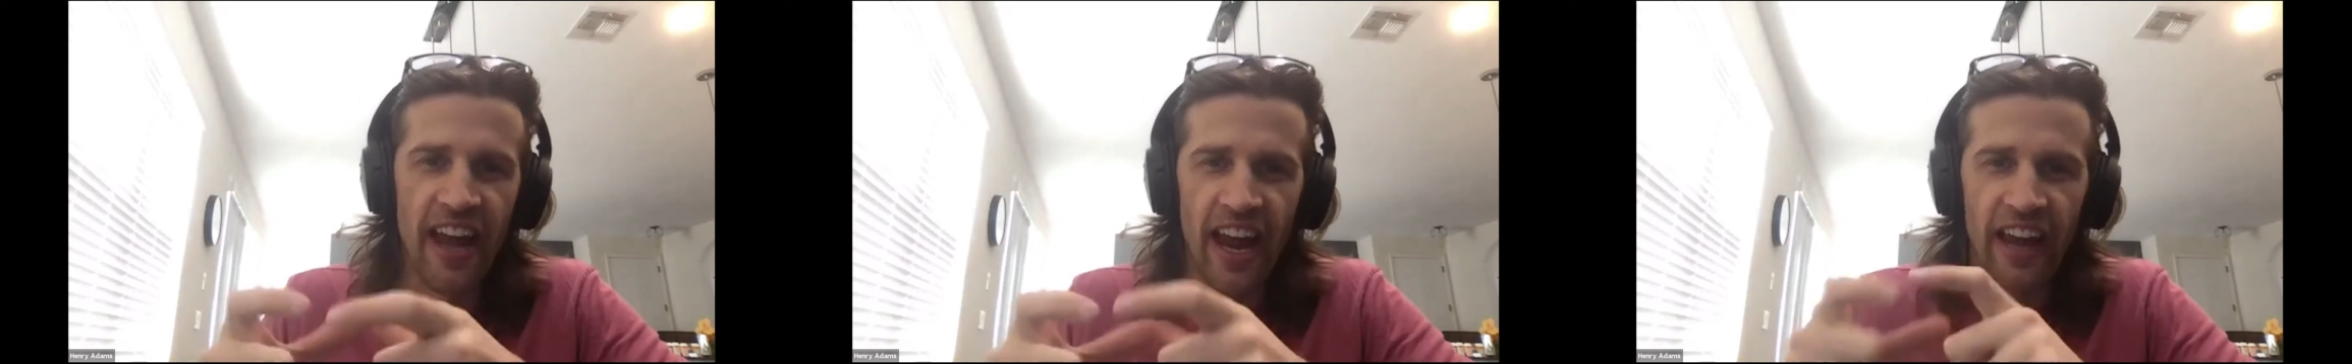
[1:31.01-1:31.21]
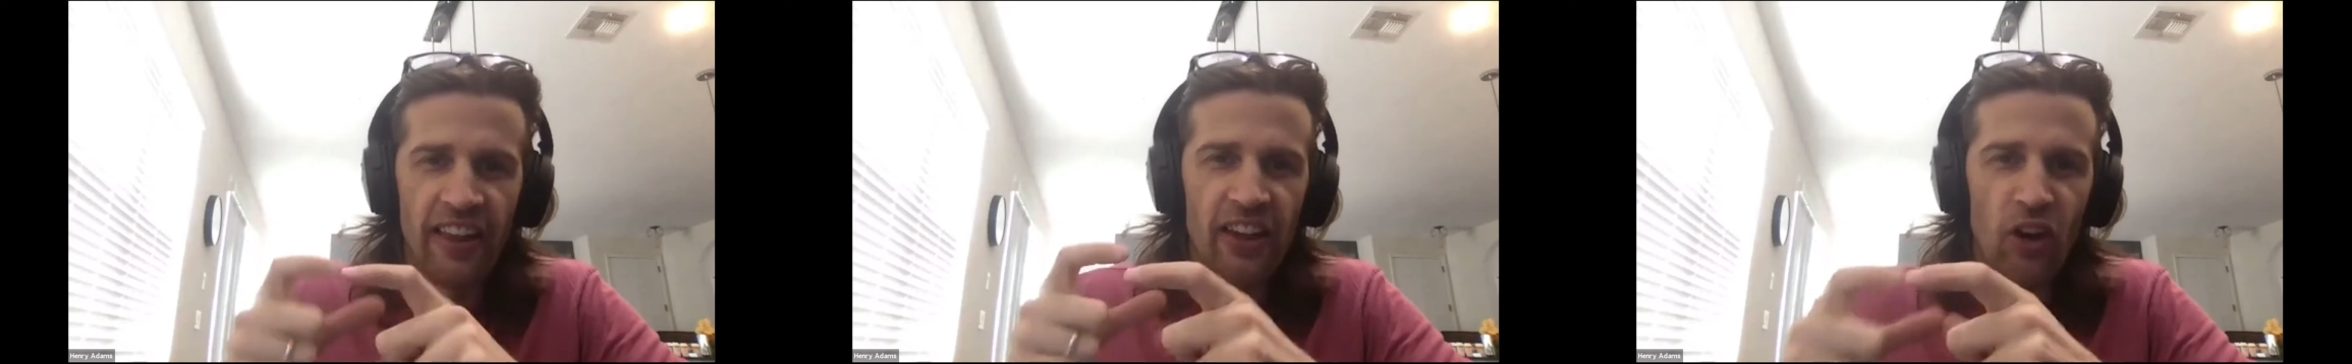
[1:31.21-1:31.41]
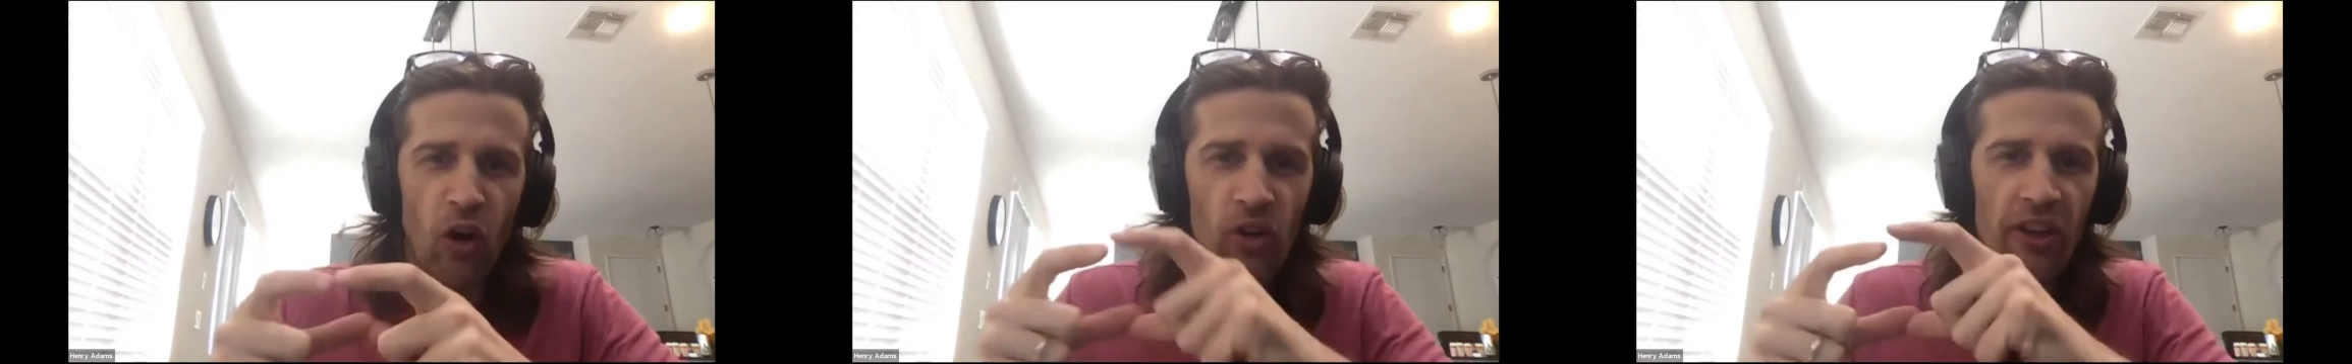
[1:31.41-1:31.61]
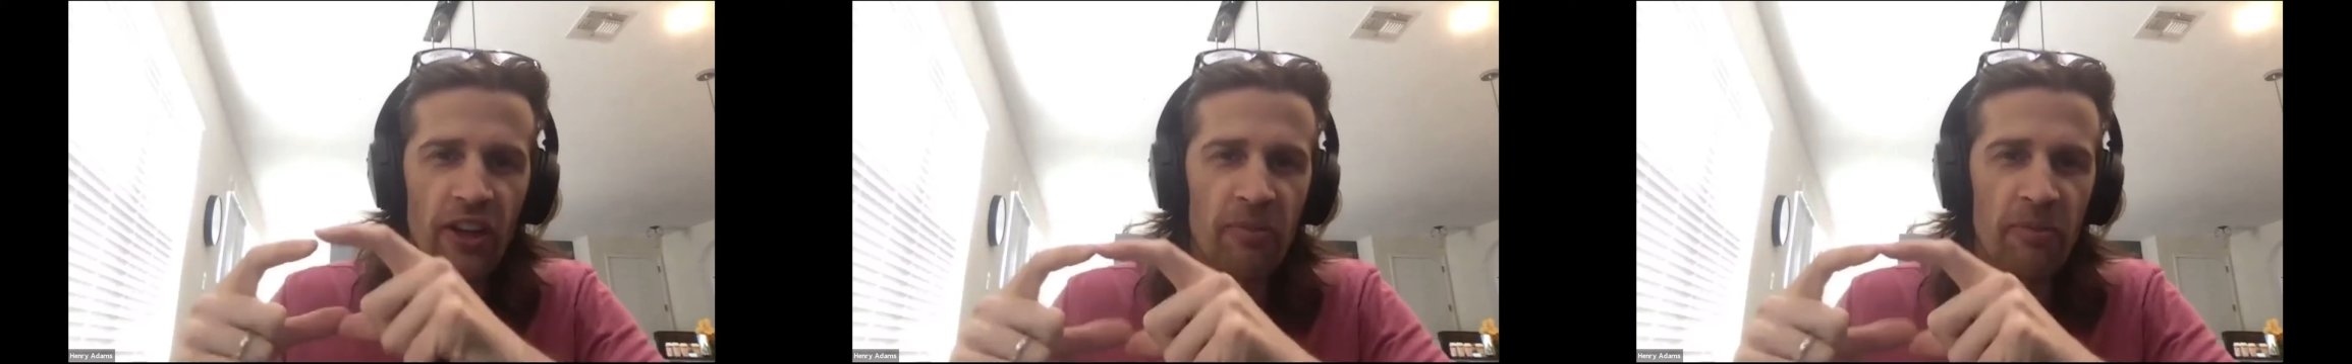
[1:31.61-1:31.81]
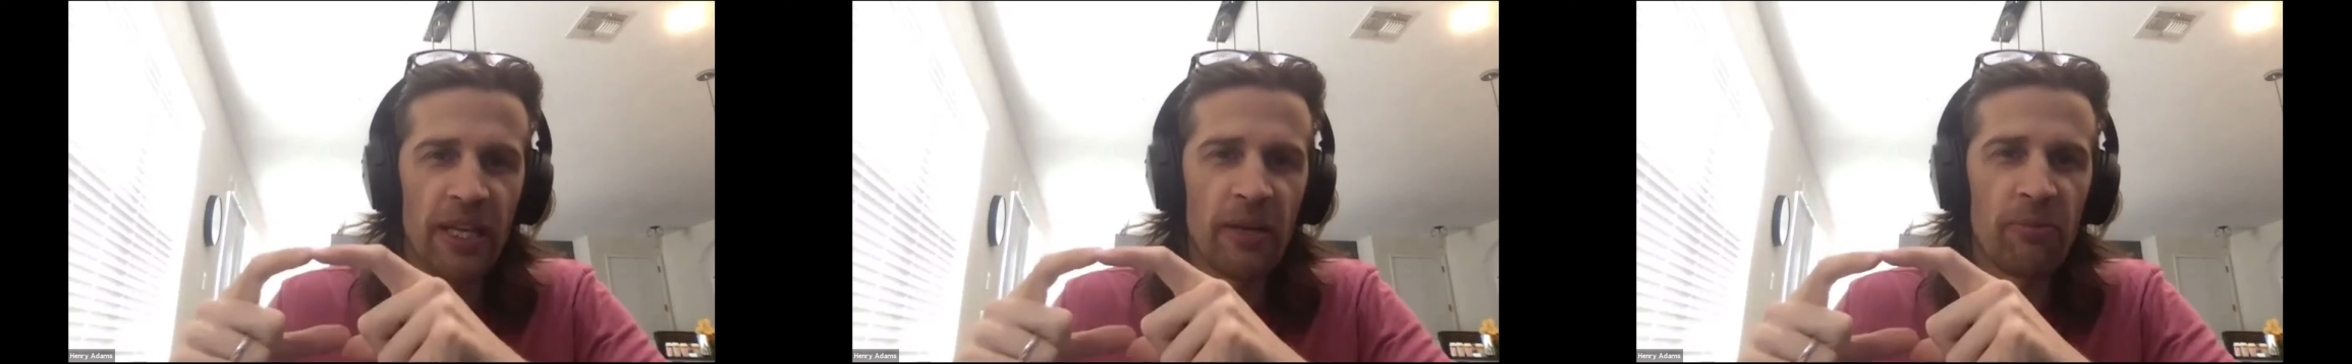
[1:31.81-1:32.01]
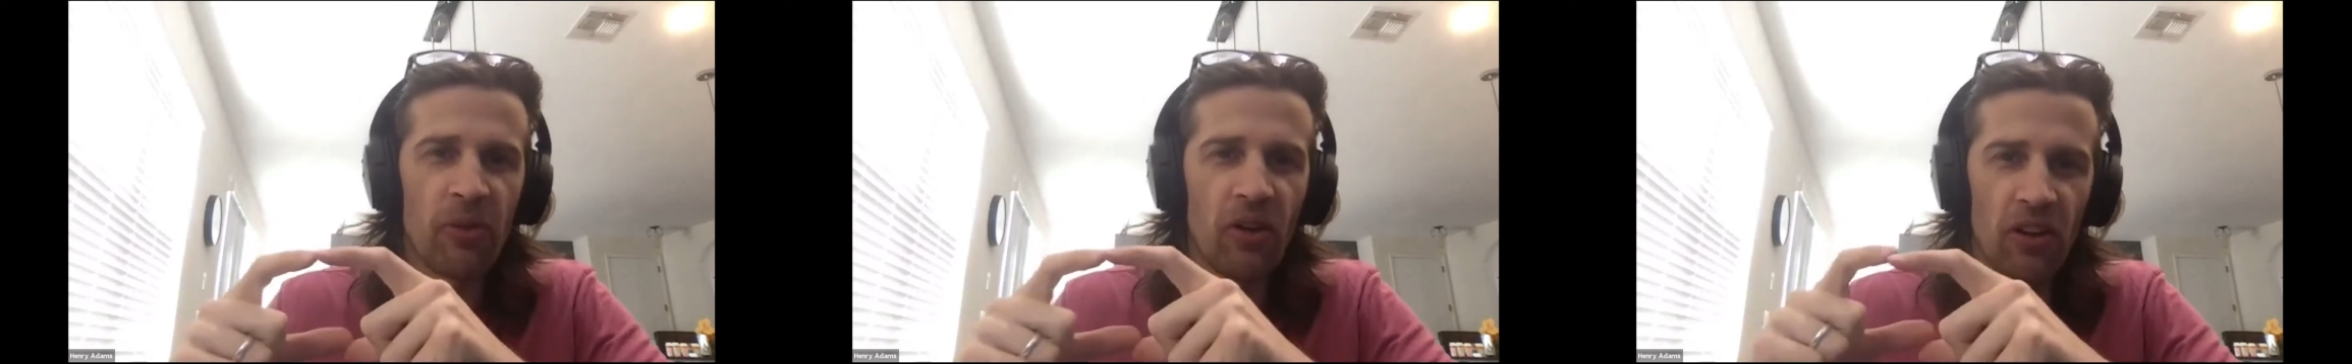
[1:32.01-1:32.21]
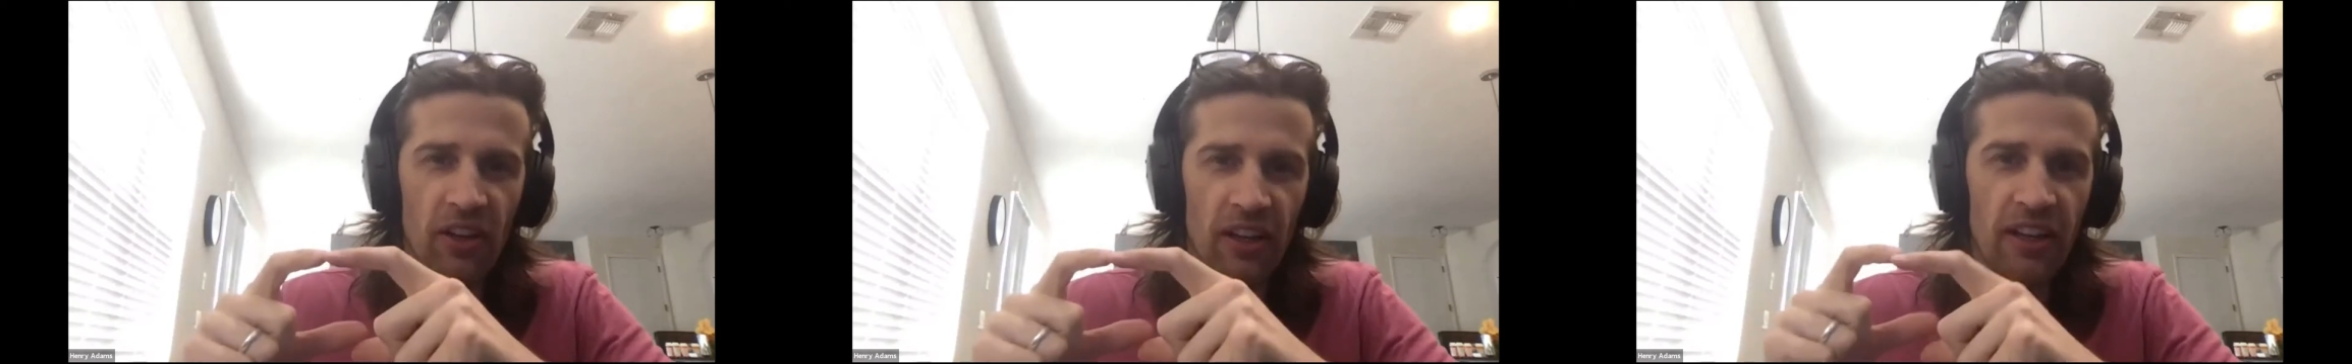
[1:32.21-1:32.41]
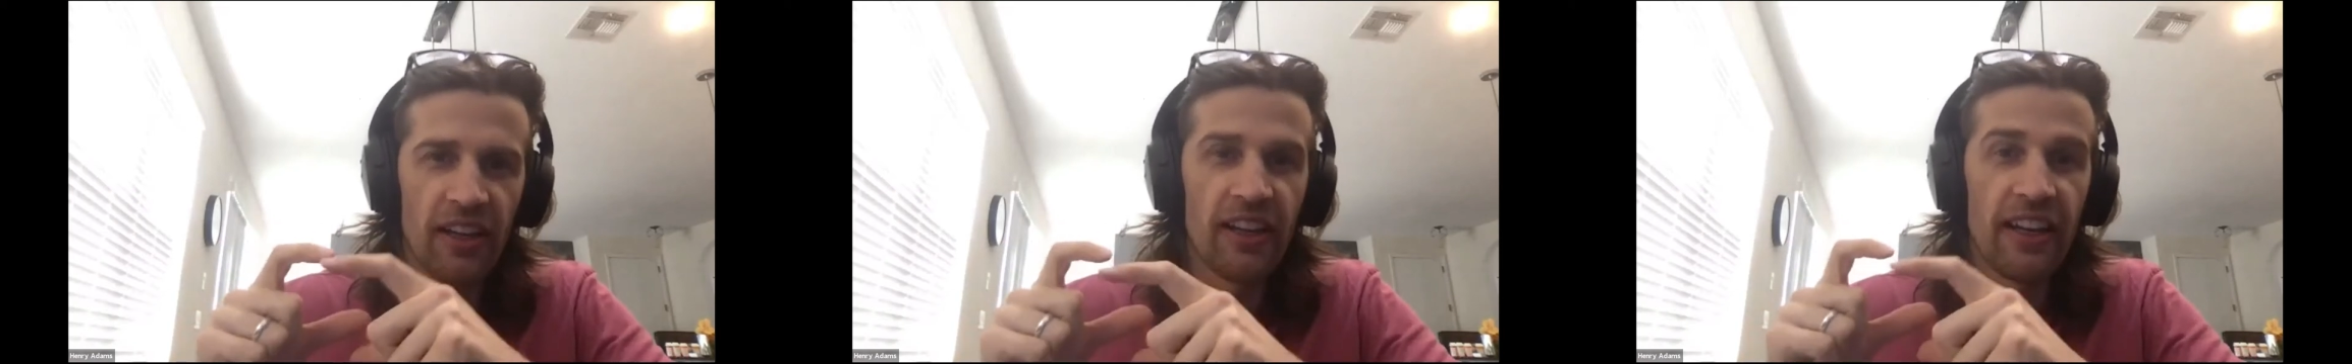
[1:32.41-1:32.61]
and then only the
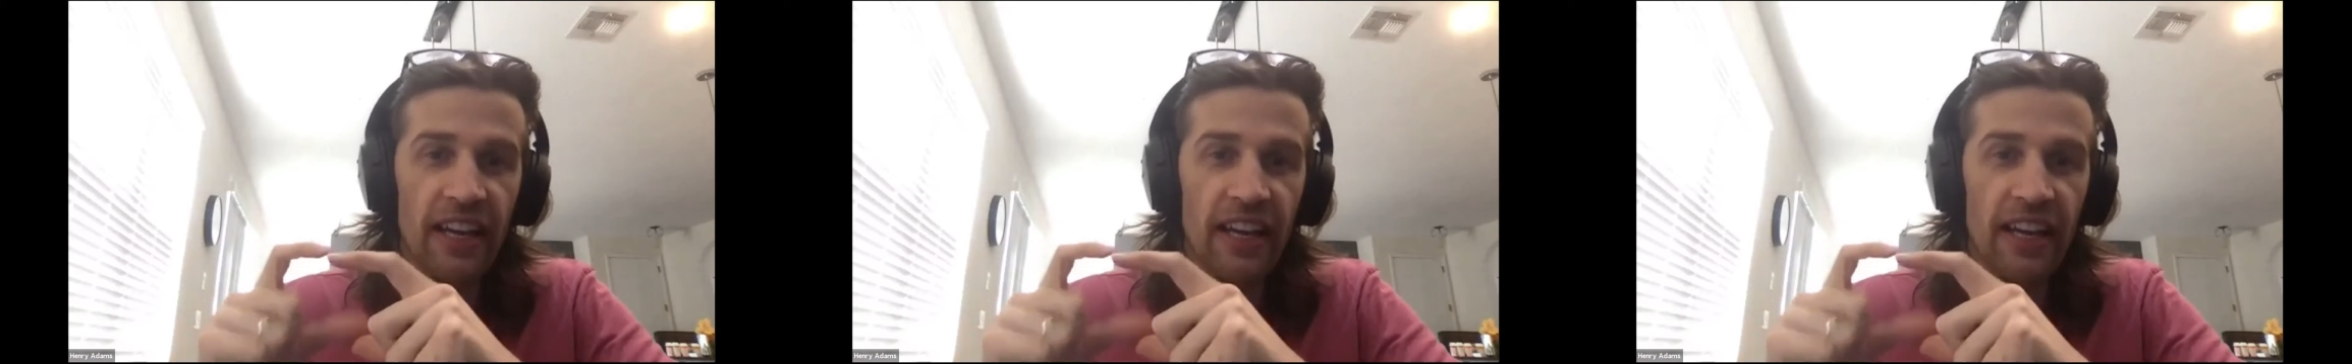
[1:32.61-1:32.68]
people